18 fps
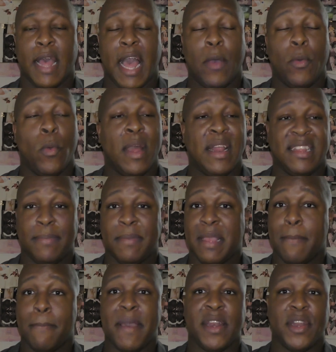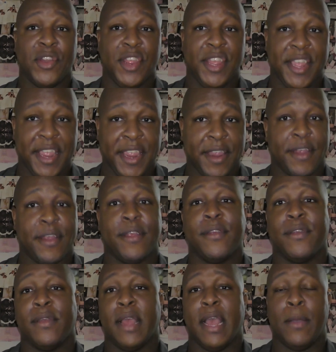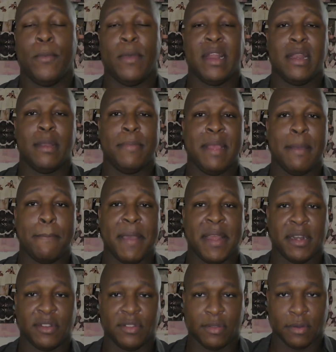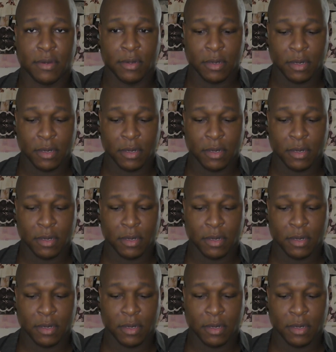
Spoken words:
I want it to be a better year. I want it to be a better,